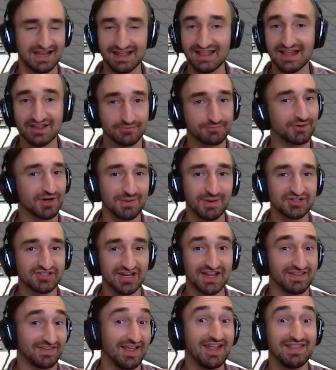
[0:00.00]
That's pretty much
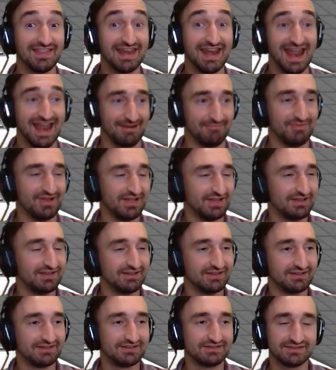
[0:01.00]
it's I, in okay, the name. Okay, I need
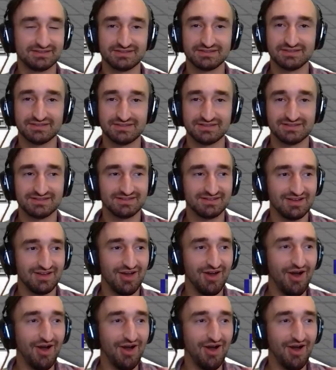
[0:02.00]
that. I need that actually.